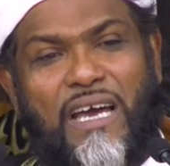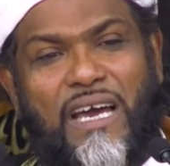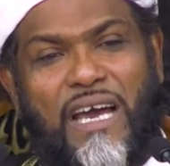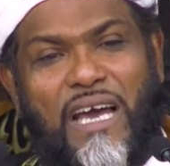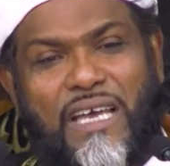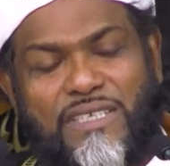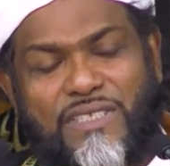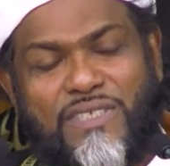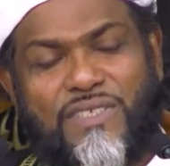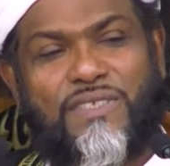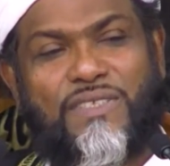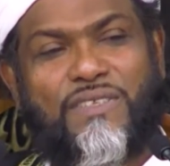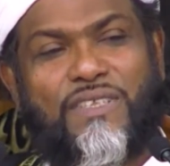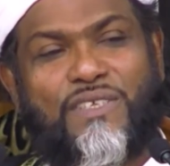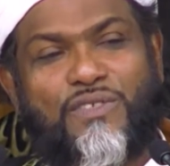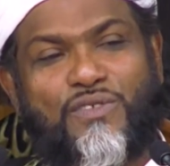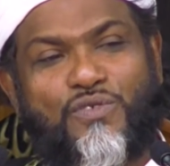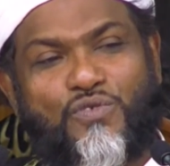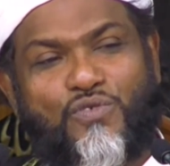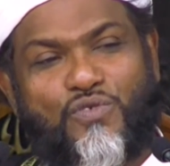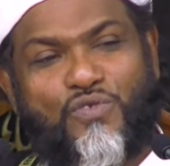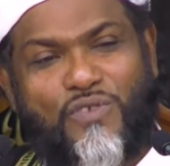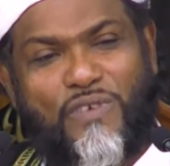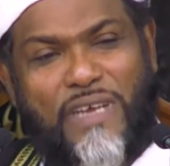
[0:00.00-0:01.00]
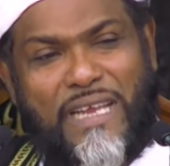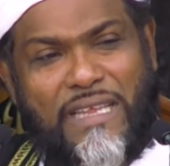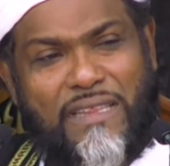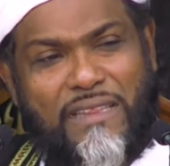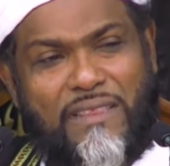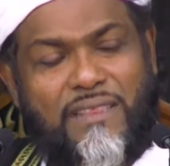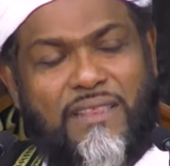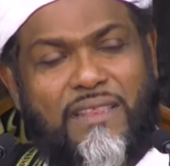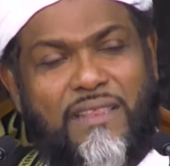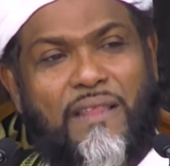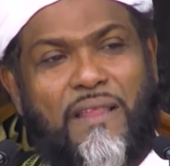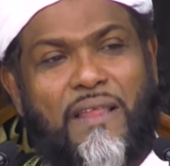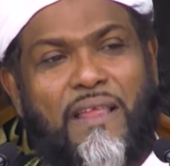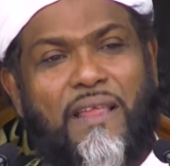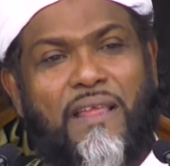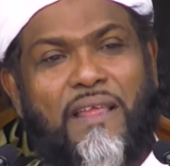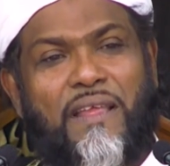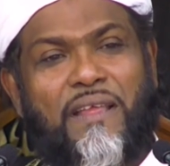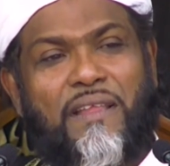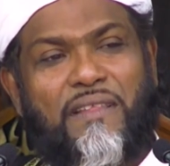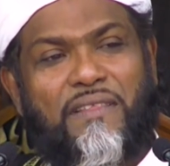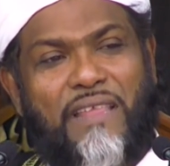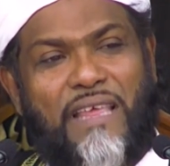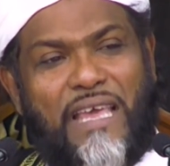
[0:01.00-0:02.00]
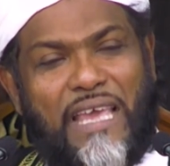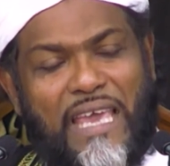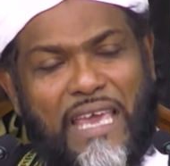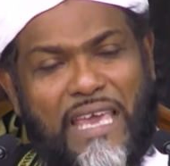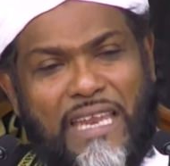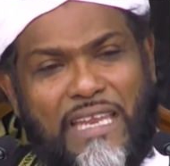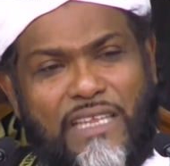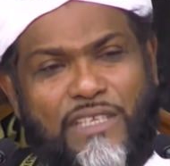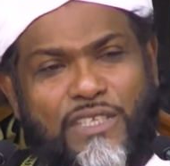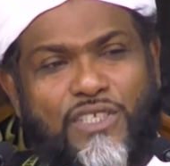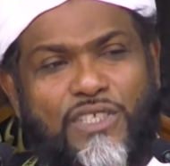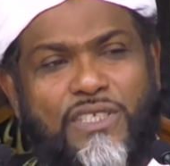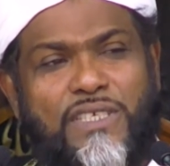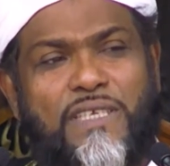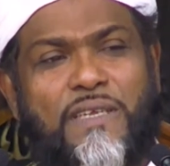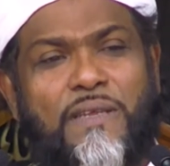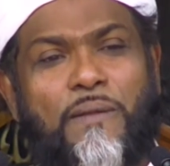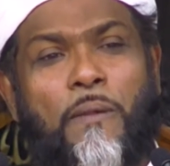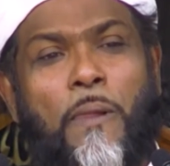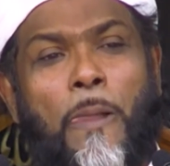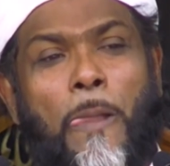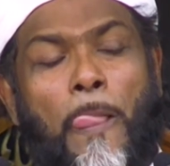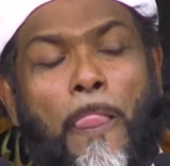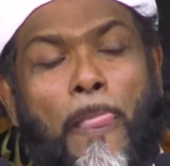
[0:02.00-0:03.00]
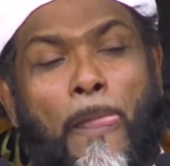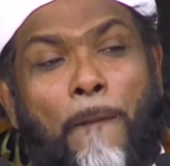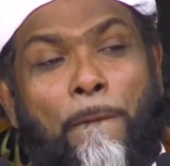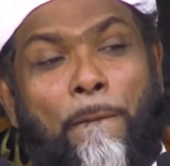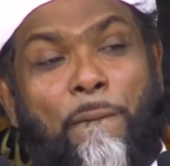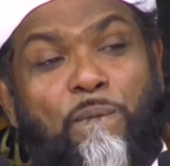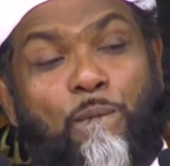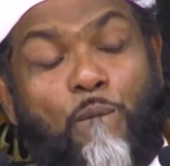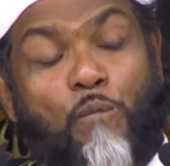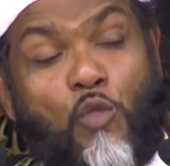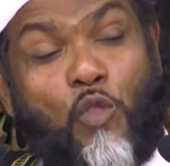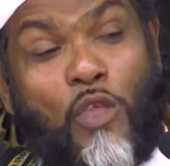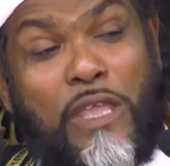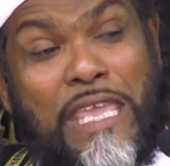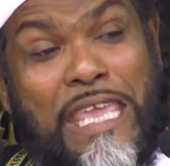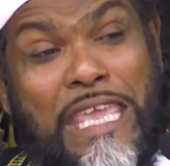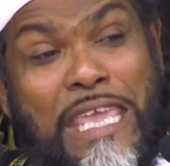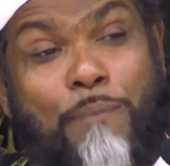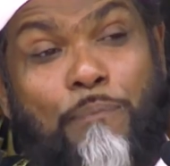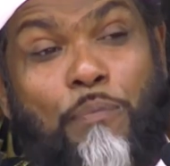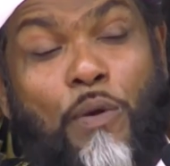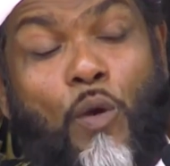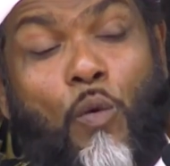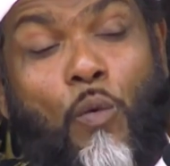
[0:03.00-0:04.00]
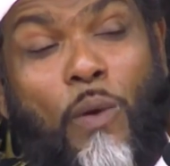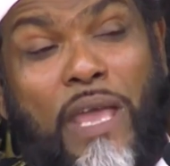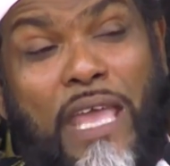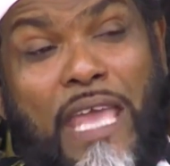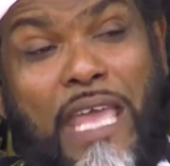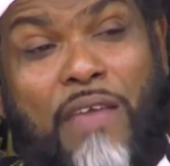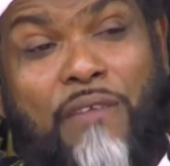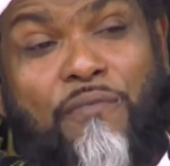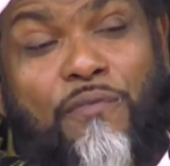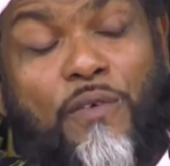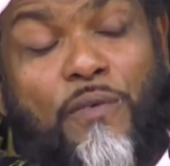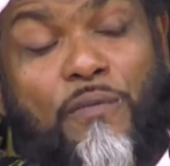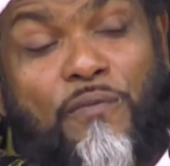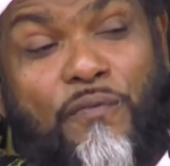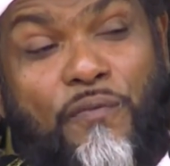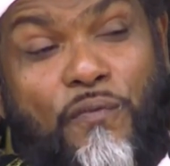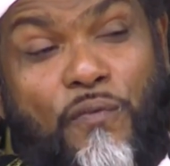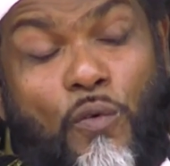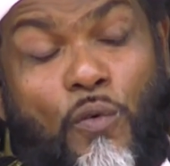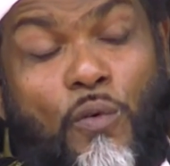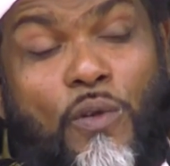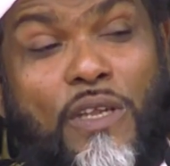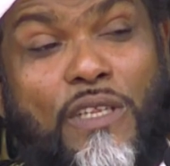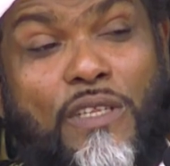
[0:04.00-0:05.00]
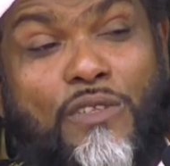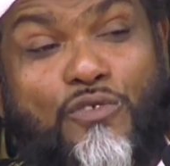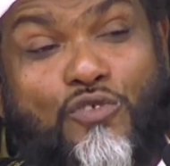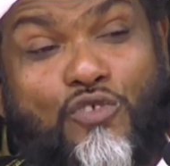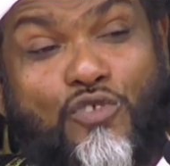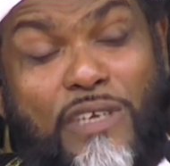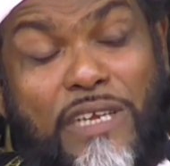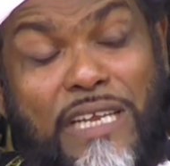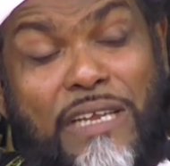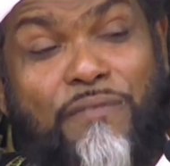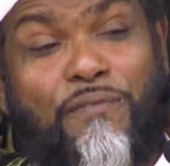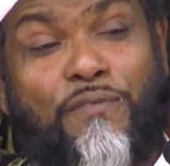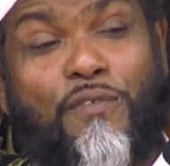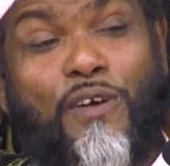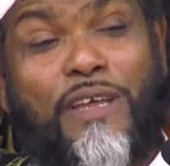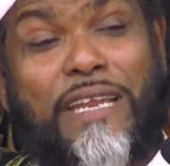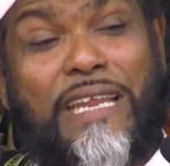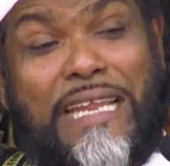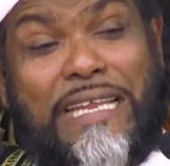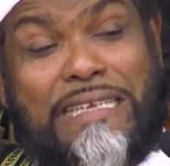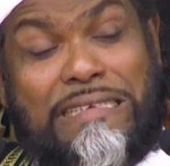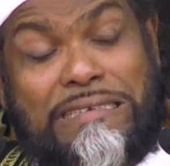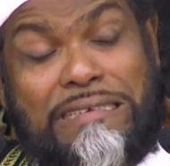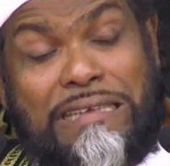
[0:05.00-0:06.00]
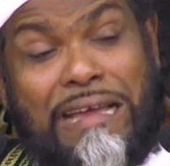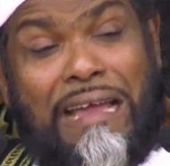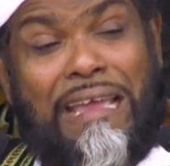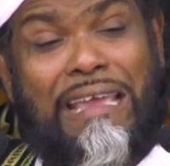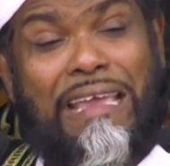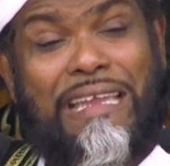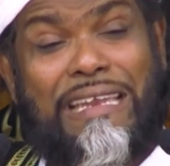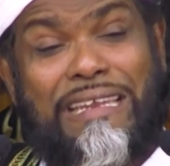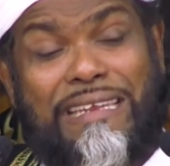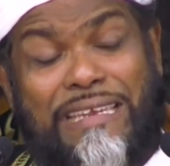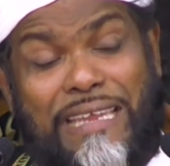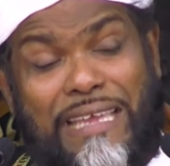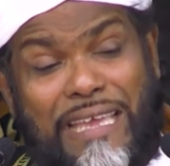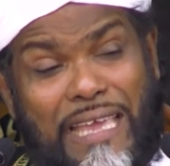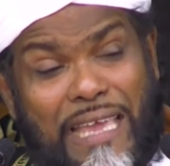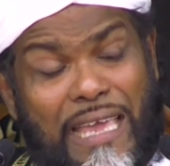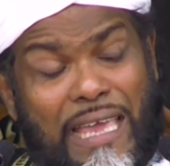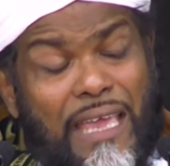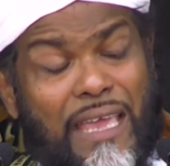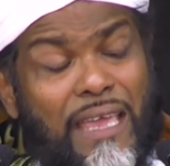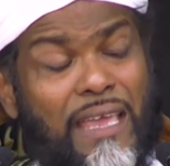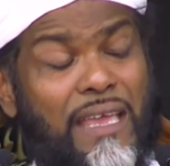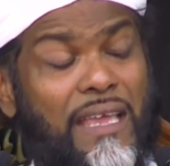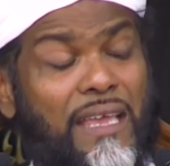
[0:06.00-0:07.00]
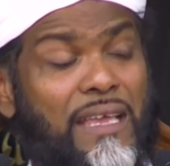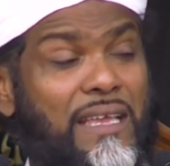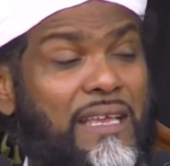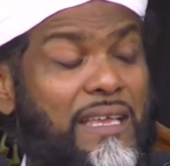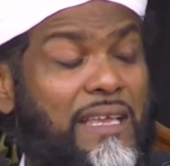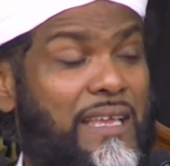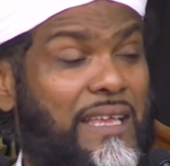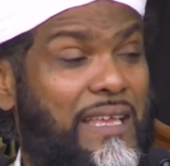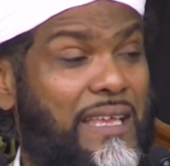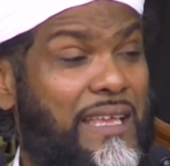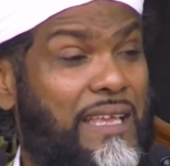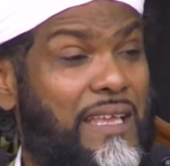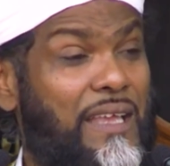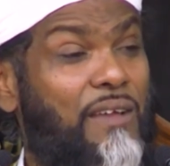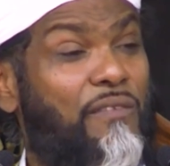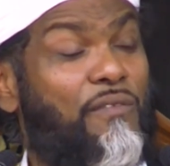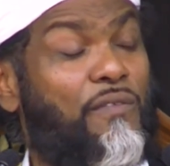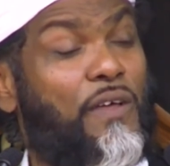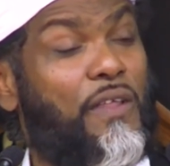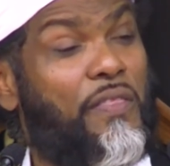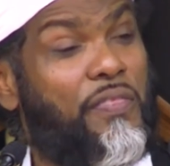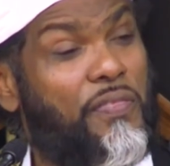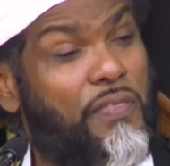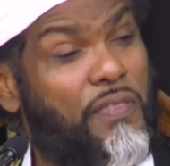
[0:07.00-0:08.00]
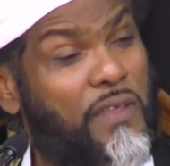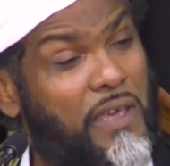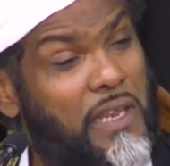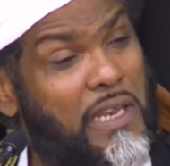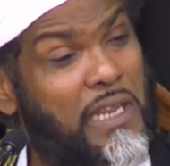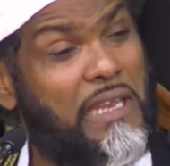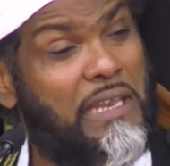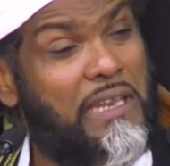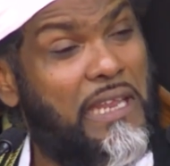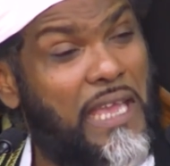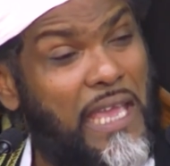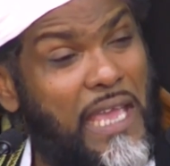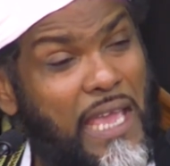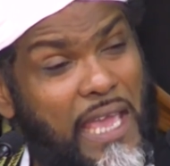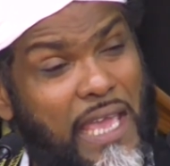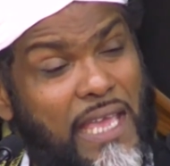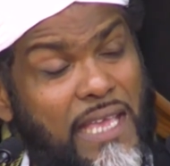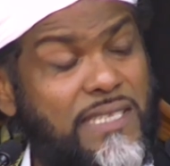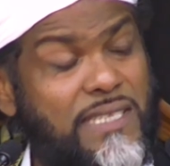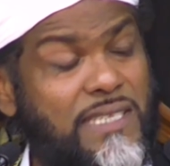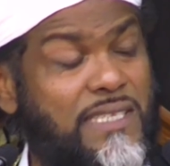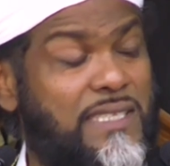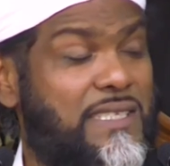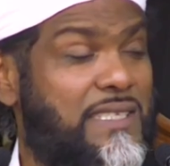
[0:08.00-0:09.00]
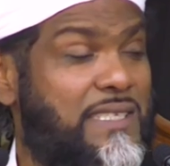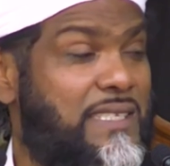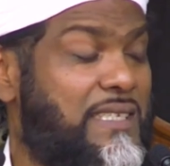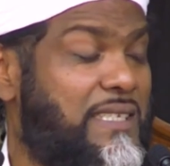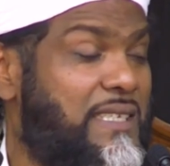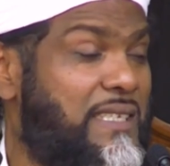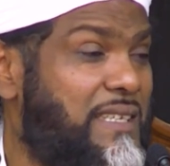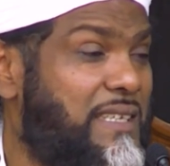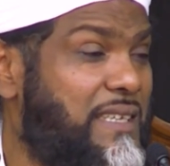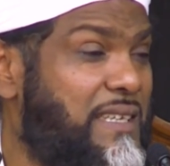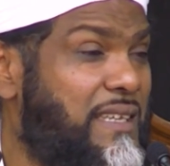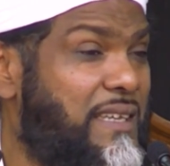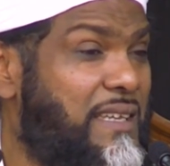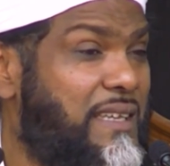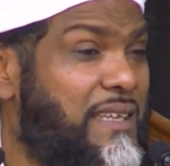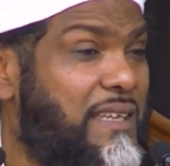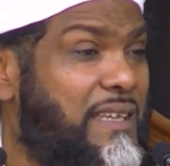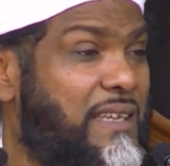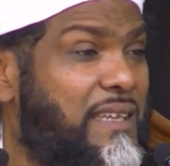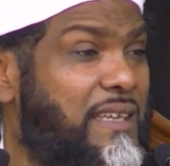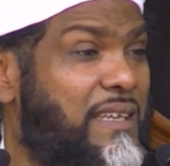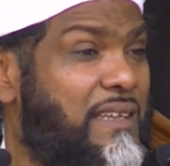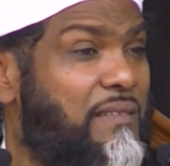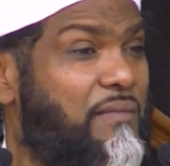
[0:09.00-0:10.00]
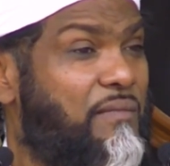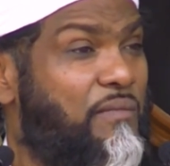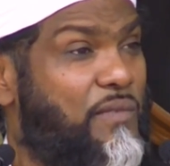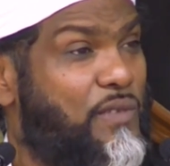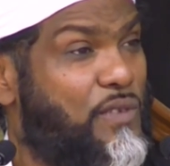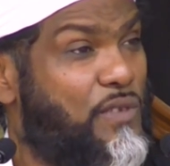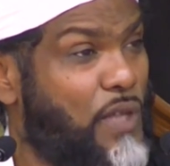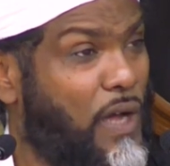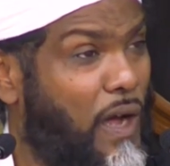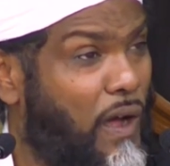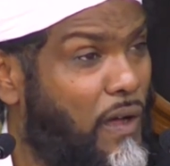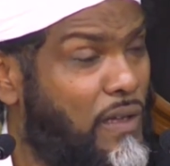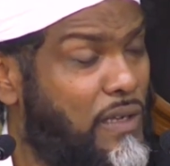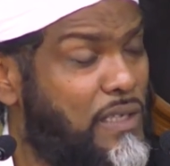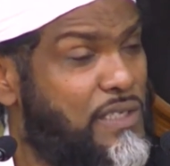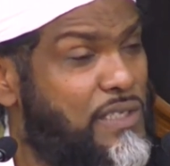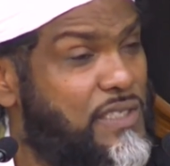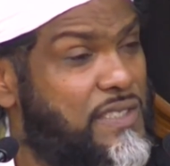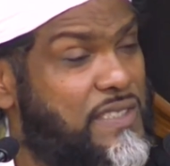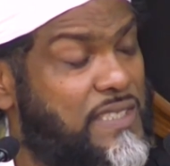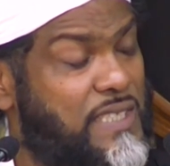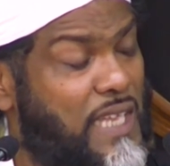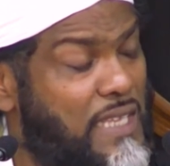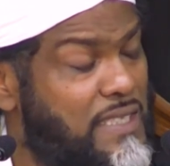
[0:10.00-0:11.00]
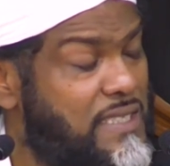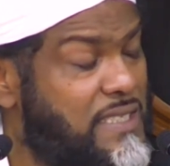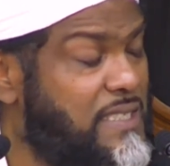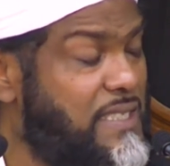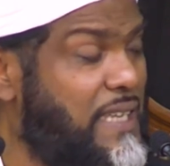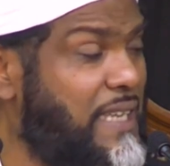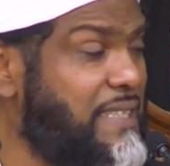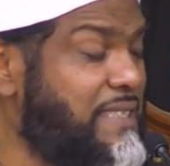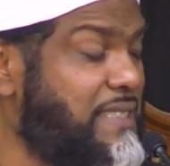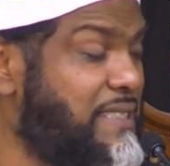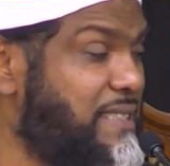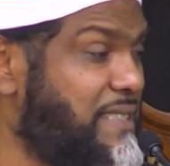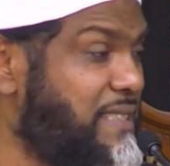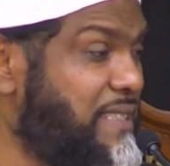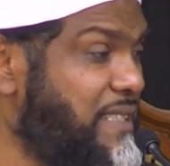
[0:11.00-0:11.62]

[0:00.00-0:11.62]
us the strength, the energy to keep away from food and drink for an entire day, for 30 days, dawn to sunset.